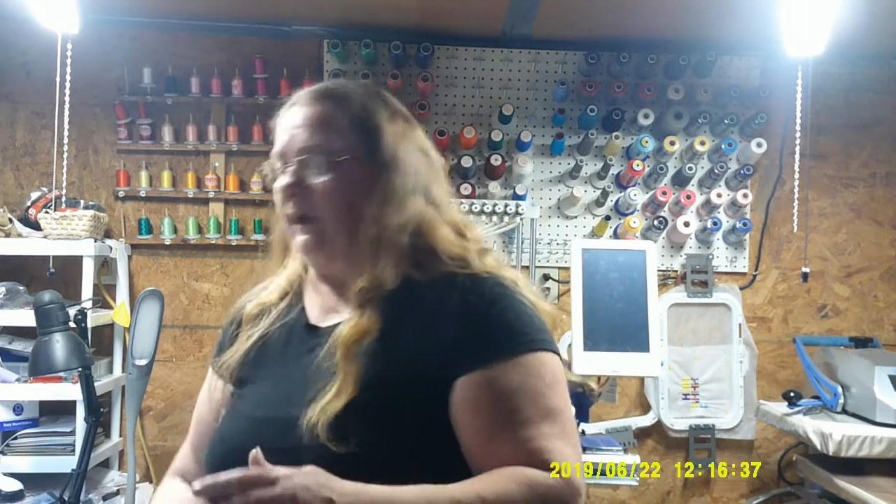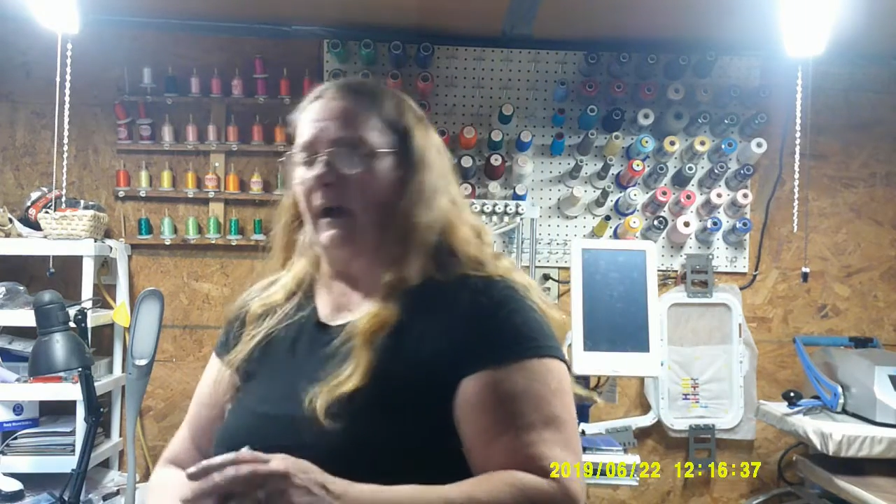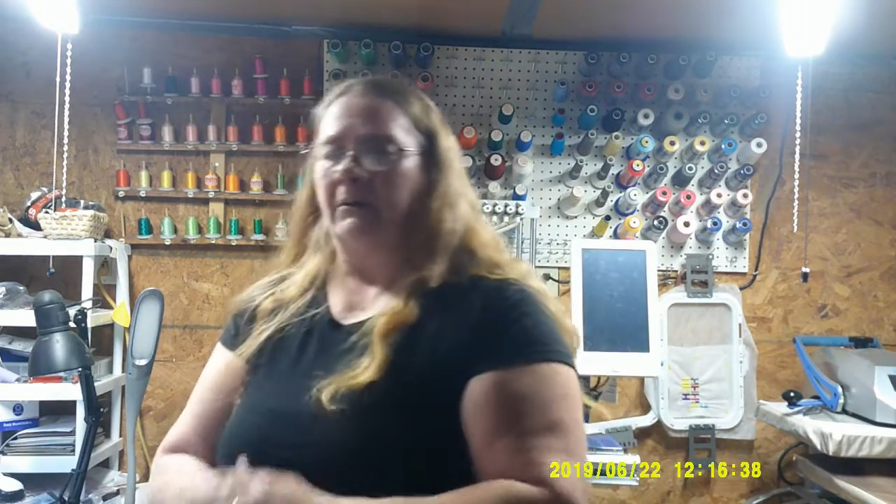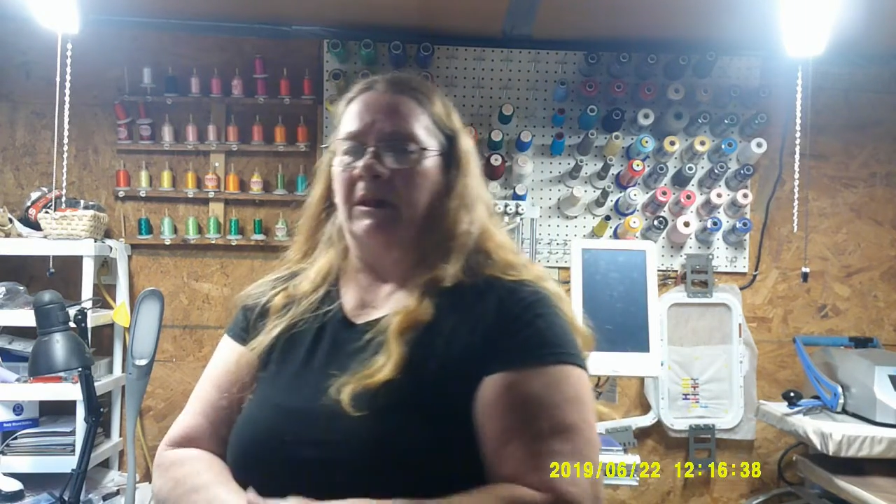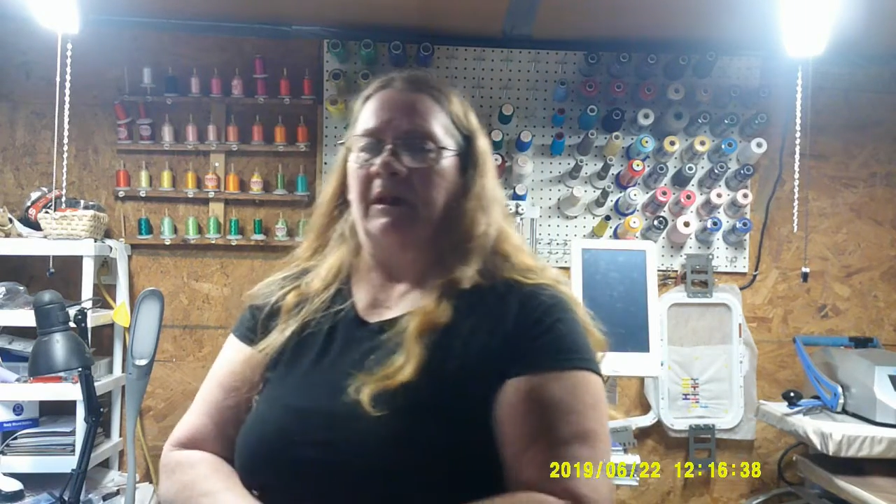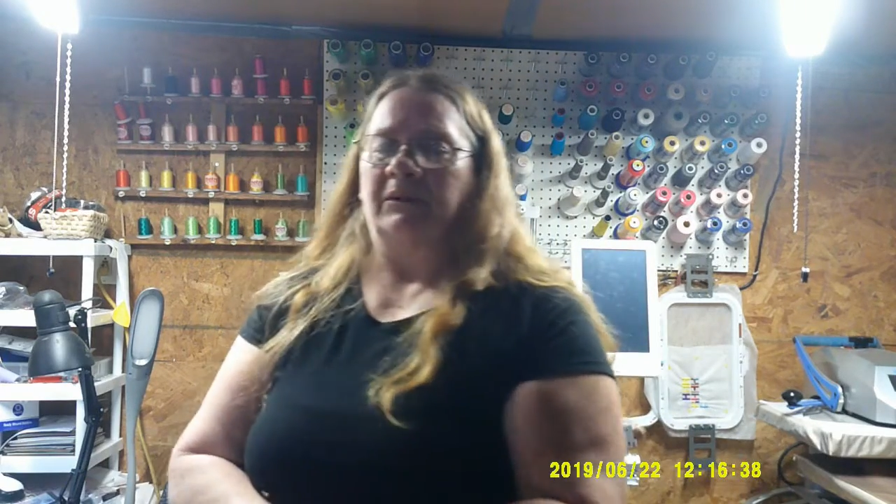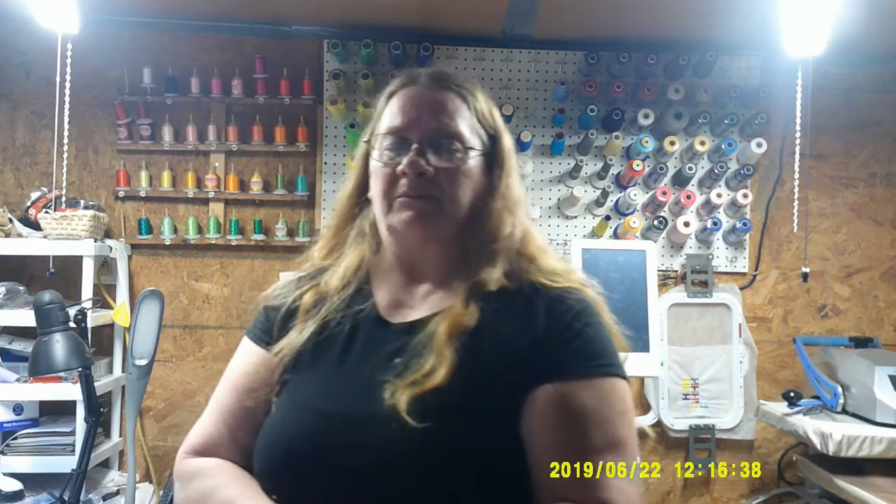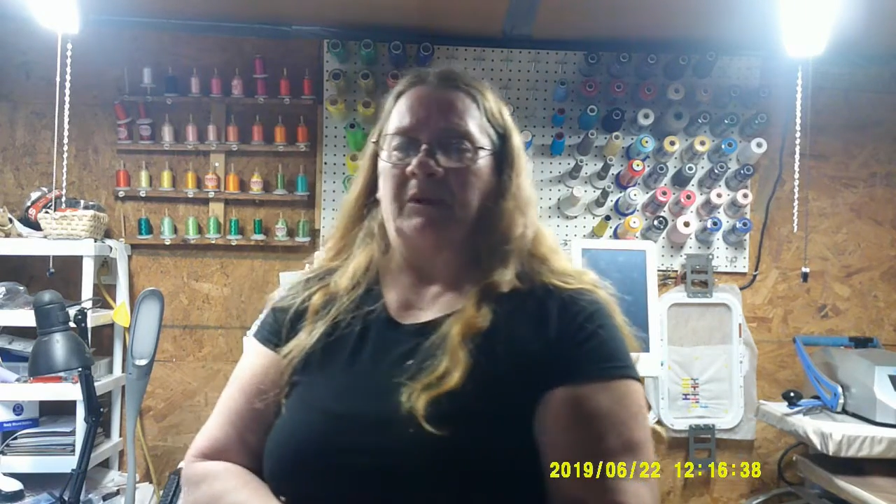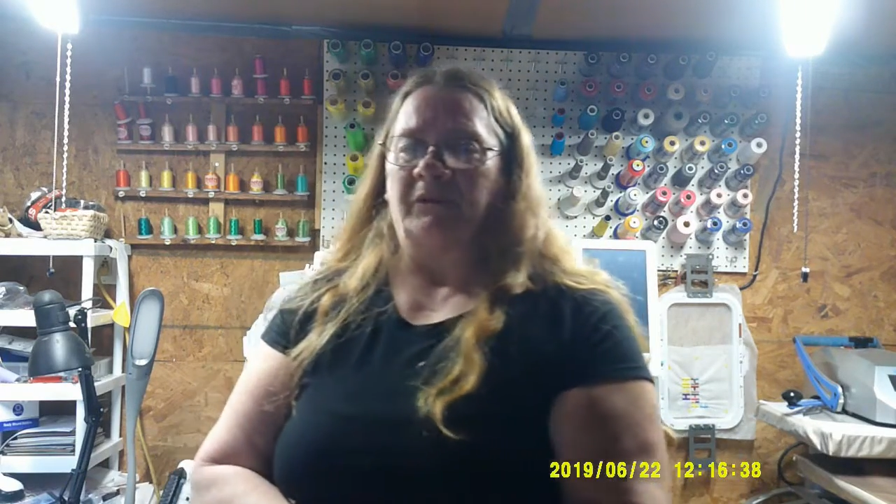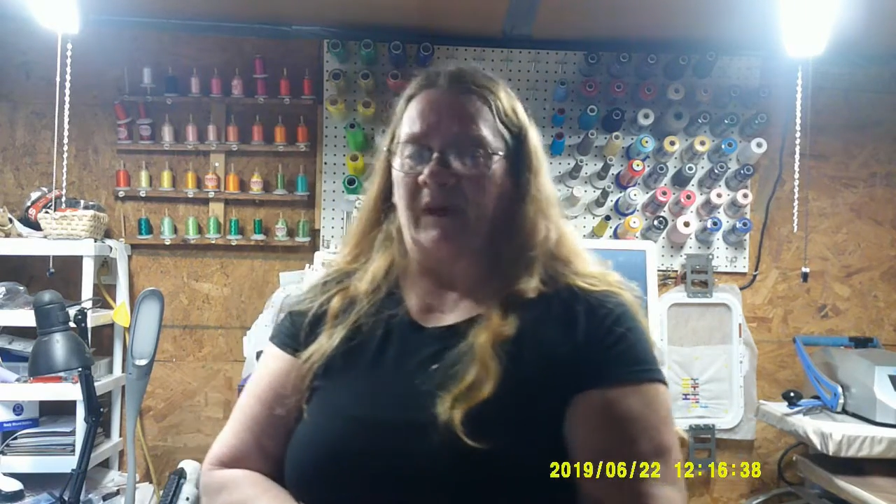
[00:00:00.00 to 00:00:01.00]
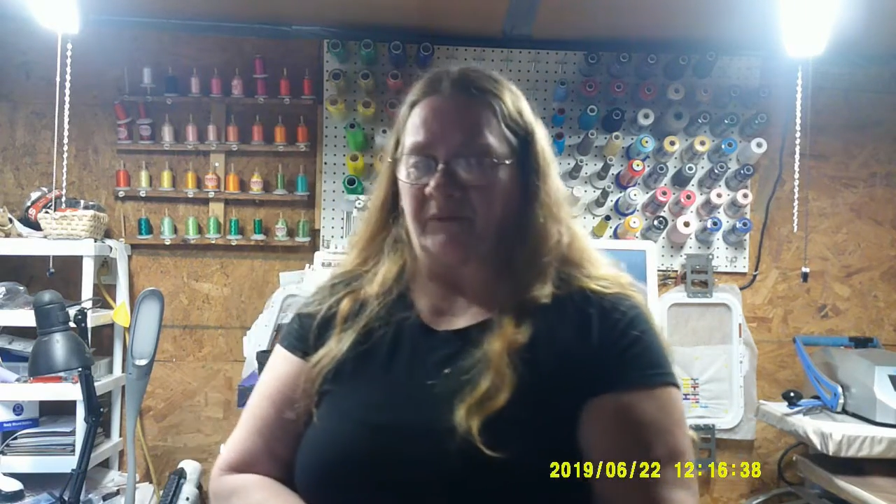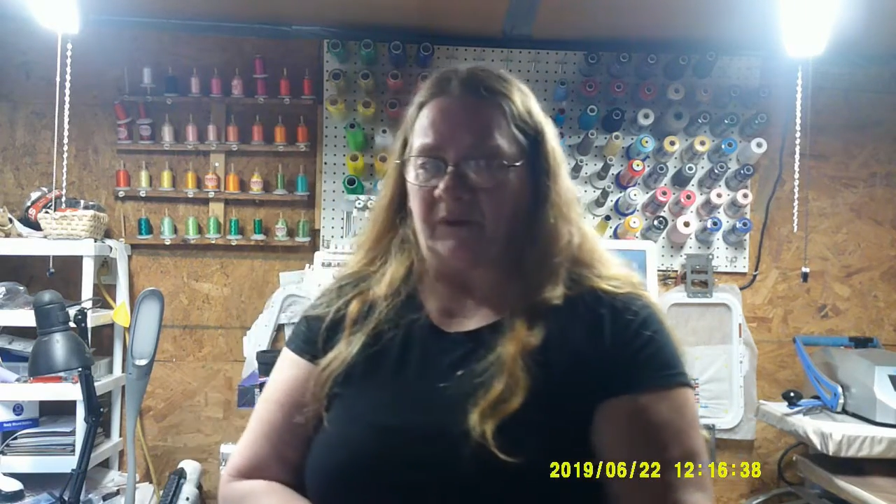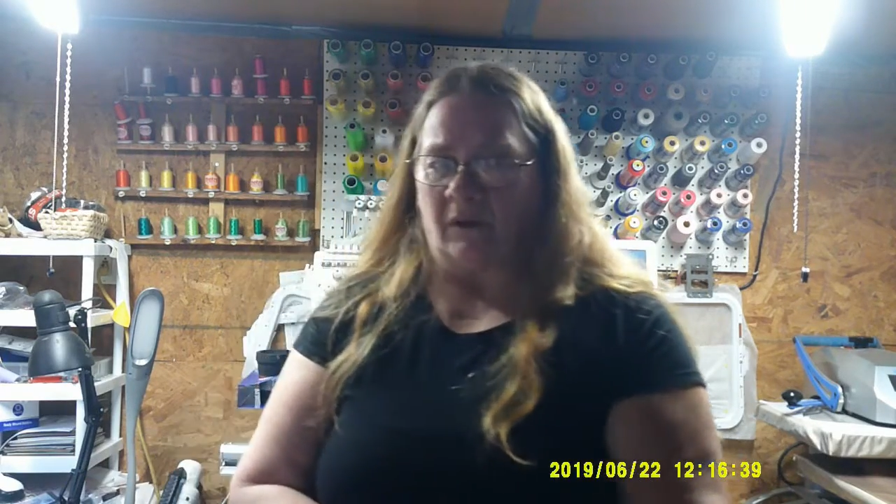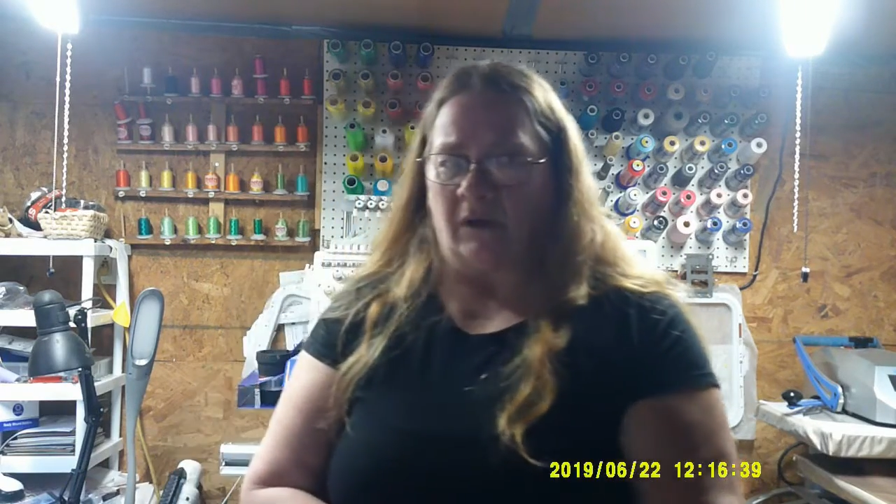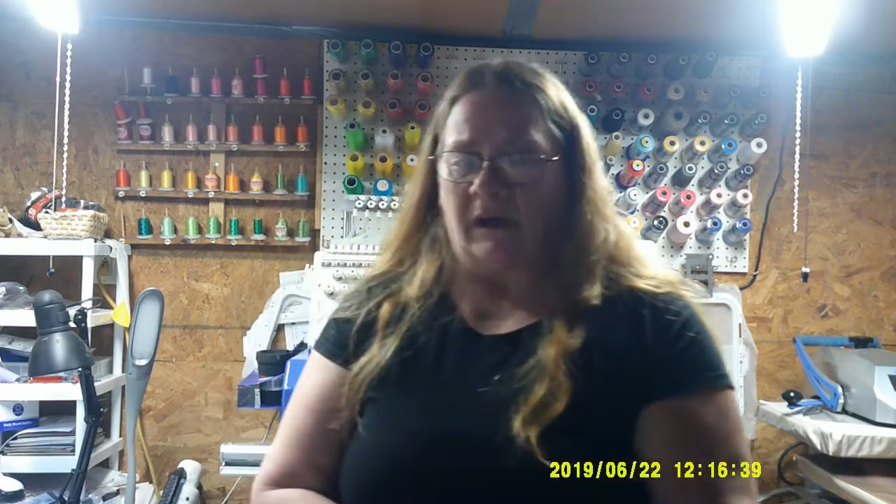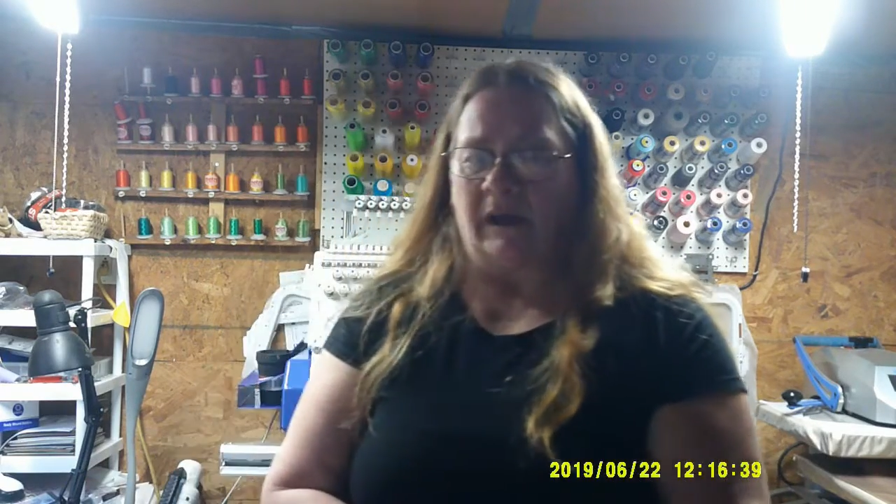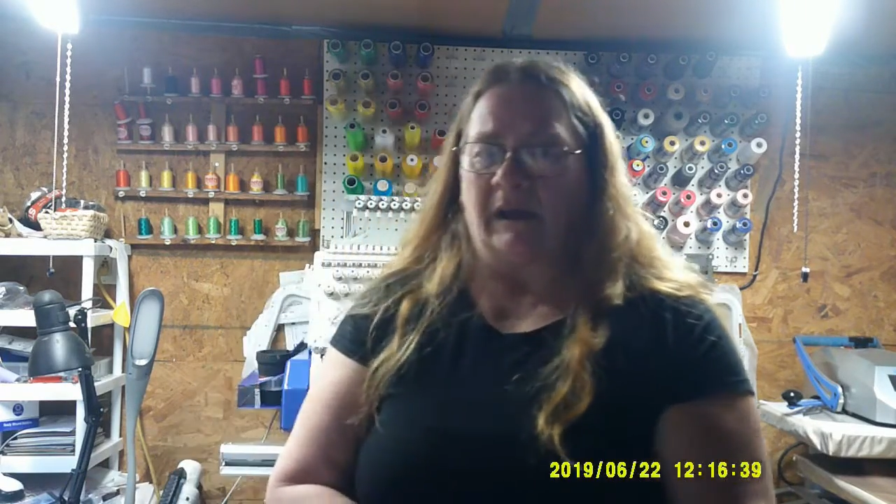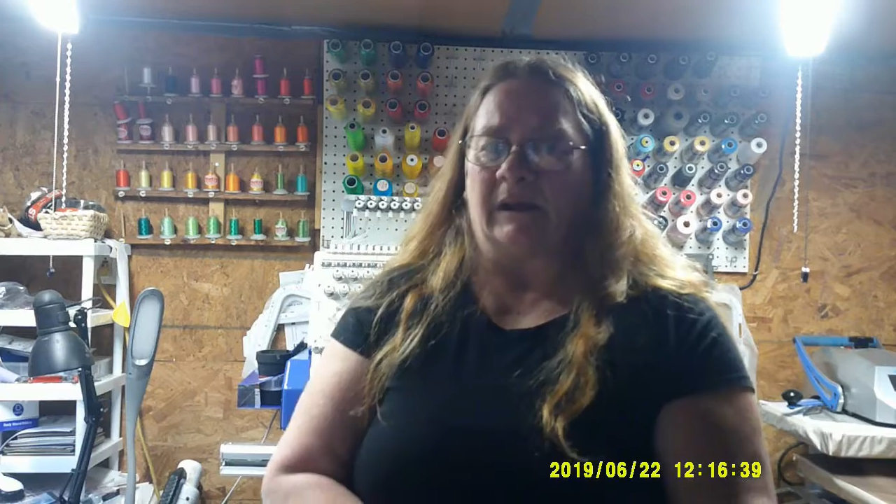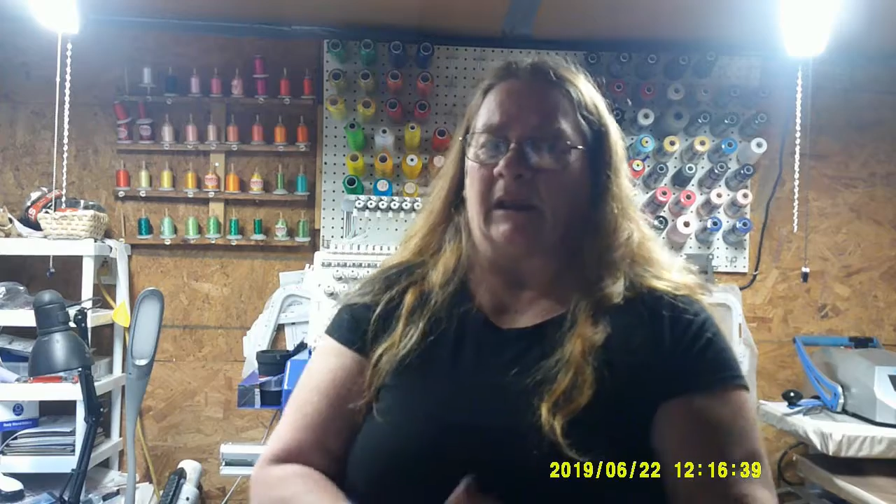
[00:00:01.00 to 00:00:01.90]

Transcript: I will have them both have it on,